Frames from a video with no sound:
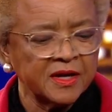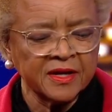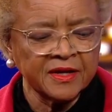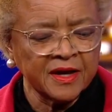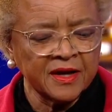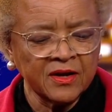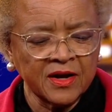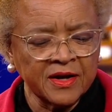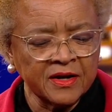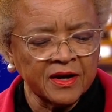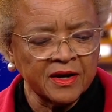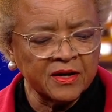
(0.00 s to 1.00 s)
And I
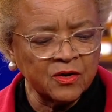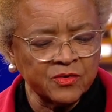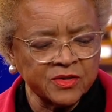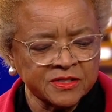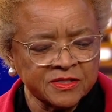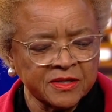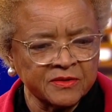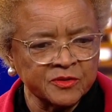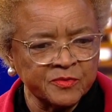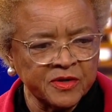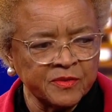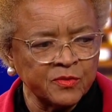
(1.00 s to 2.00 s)
always tell
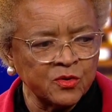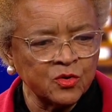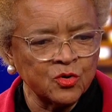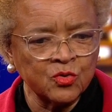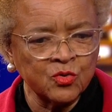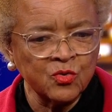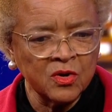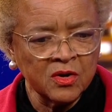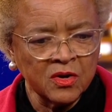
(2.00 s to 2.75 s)
the people who